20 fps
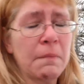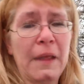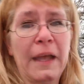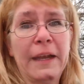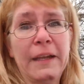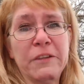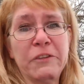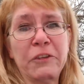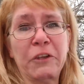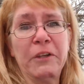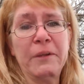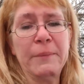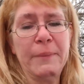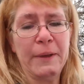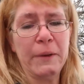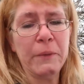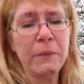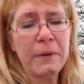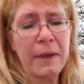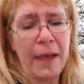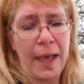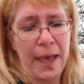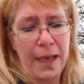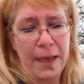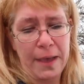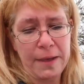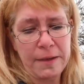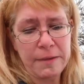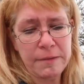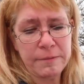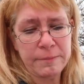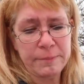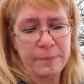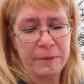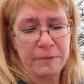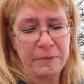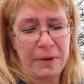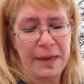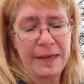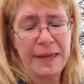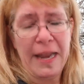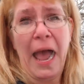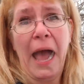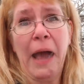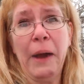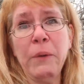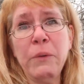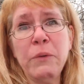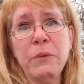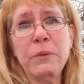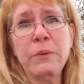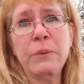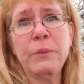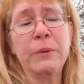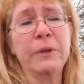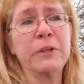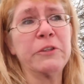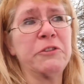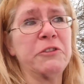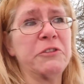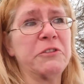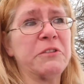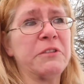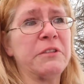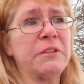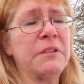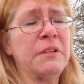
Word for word: And it's gonna be okay, but right now we're just,